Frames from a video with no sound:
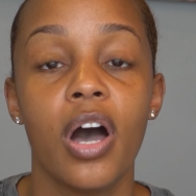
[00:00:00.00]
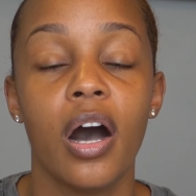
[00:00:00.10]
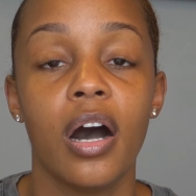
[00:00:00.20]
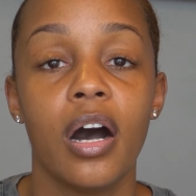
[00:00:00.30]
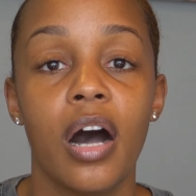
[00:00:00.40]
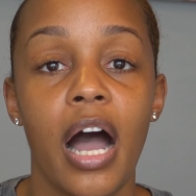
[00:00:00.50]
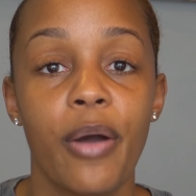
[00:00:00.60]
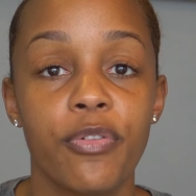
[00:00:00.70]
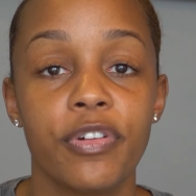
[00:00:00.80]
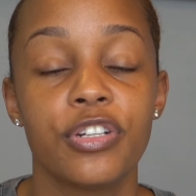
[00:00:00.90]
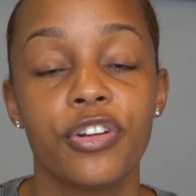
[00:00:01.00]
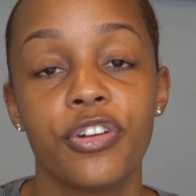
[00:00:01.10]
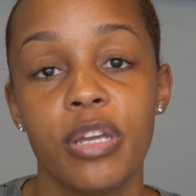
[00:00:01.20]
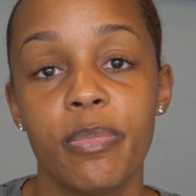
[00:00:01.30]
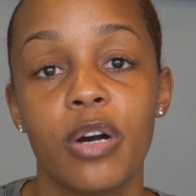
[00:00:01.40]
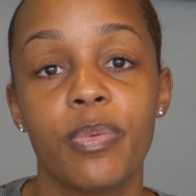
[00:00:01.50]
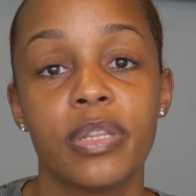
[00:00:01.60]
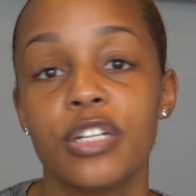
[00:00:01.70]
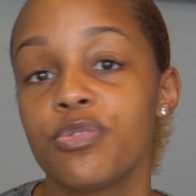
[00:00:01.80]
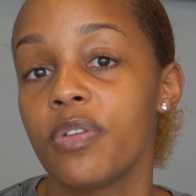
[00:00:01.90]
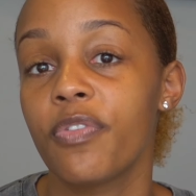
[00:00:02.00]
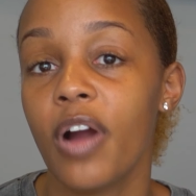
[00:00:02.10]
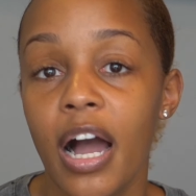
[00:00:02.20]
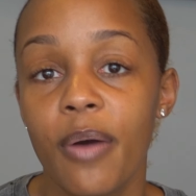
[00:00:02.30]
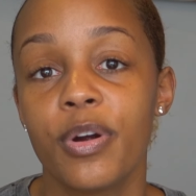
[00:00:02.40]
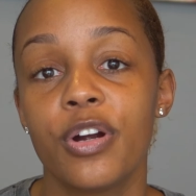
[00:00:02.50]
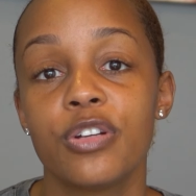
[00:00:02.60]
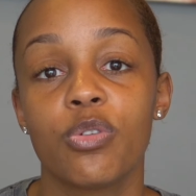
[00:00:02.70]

I will return your email within 24 hours,